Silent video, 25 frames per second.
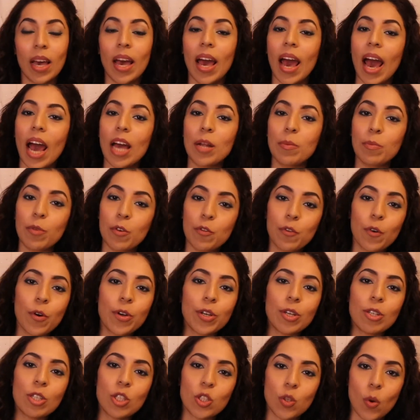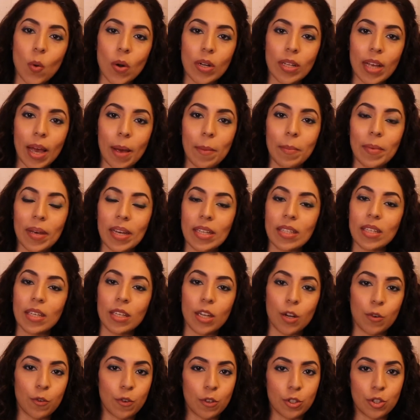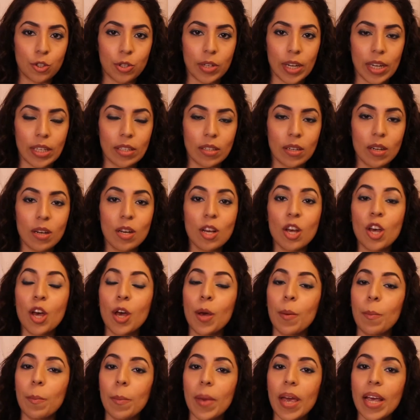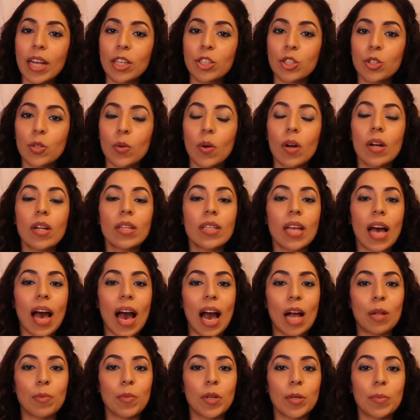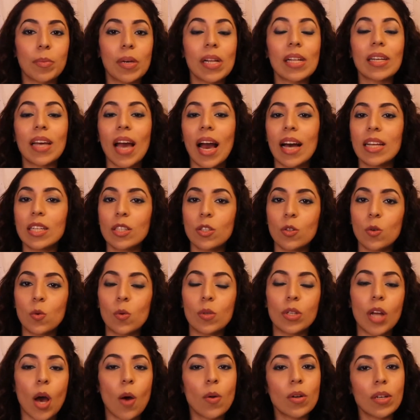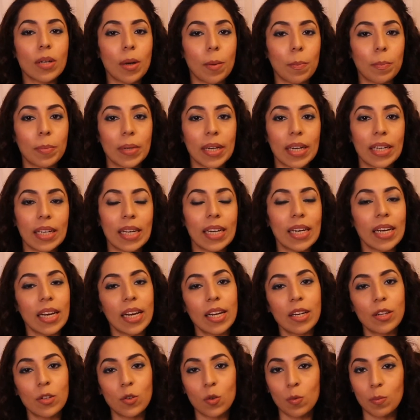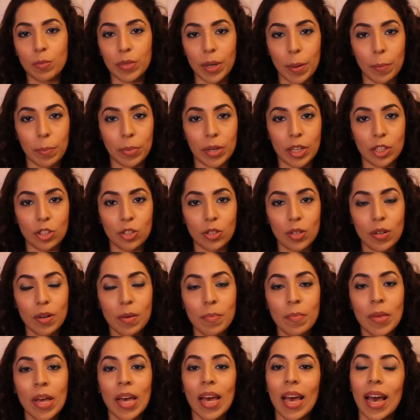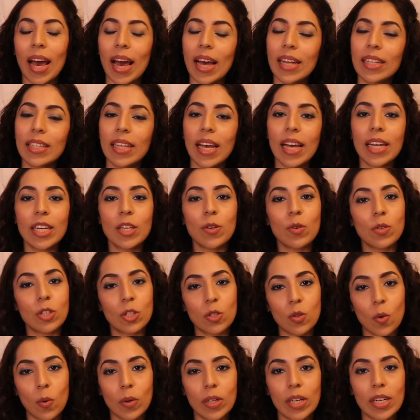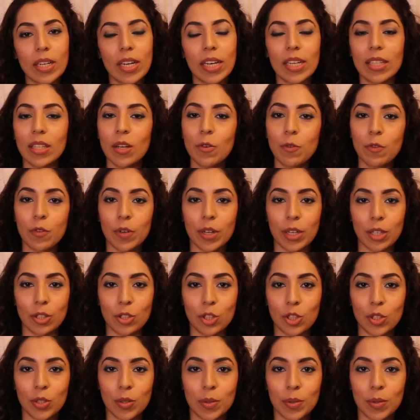And before you store them in the refrigerator, make sure the almond milk has cooled down completely in room temperature, and then you store it in the fridge.